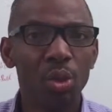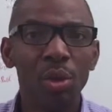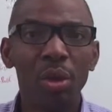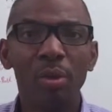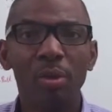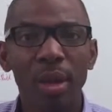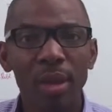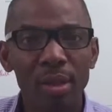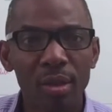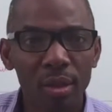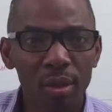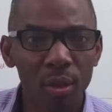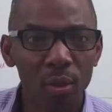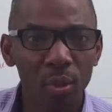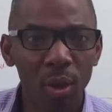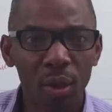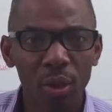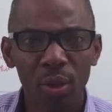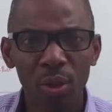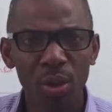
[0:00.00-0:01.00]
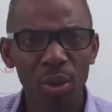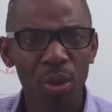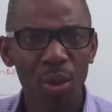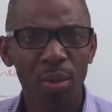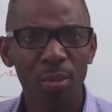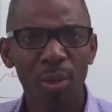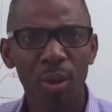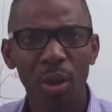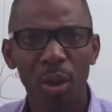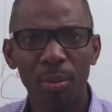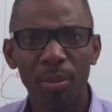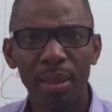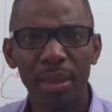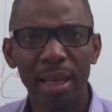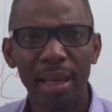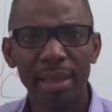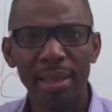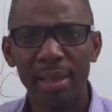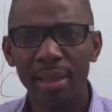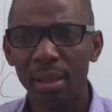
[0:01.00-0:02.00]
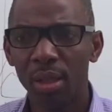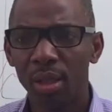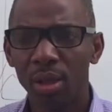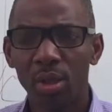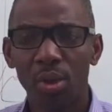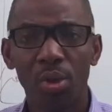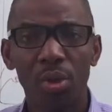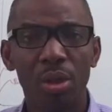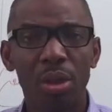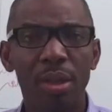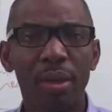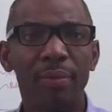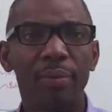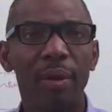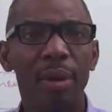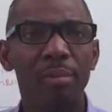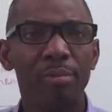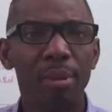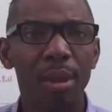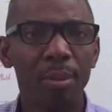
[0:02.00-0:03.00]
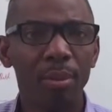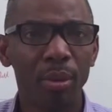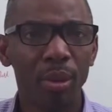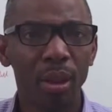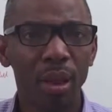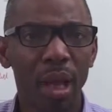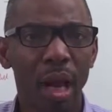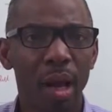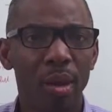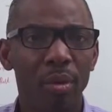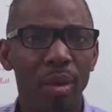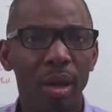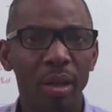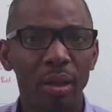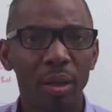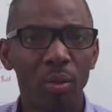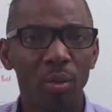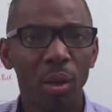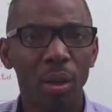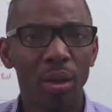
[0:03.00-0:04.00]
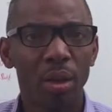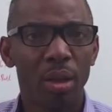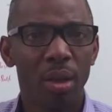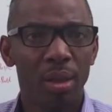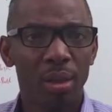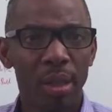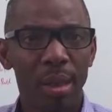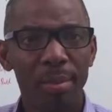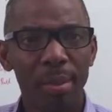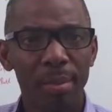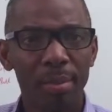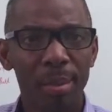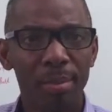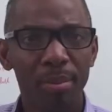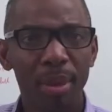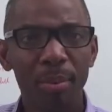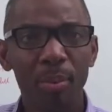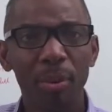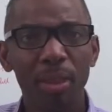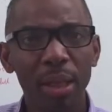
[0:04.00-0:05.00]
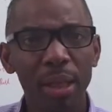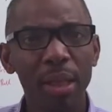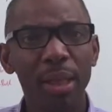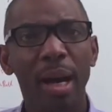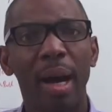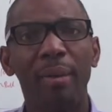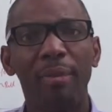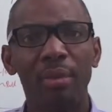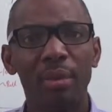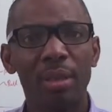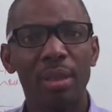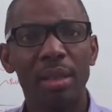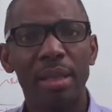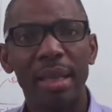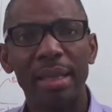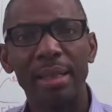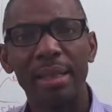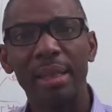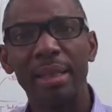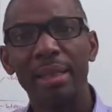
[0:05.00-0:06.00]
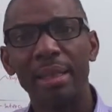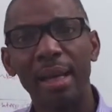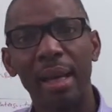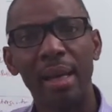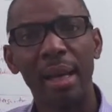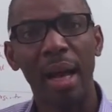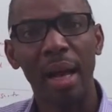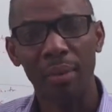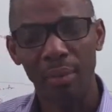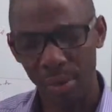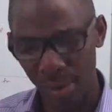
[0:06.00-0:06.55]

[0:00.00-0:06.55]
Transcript: to the rest of the world? Who's going to be communicating to different people around the world? There may be people that you have to set that are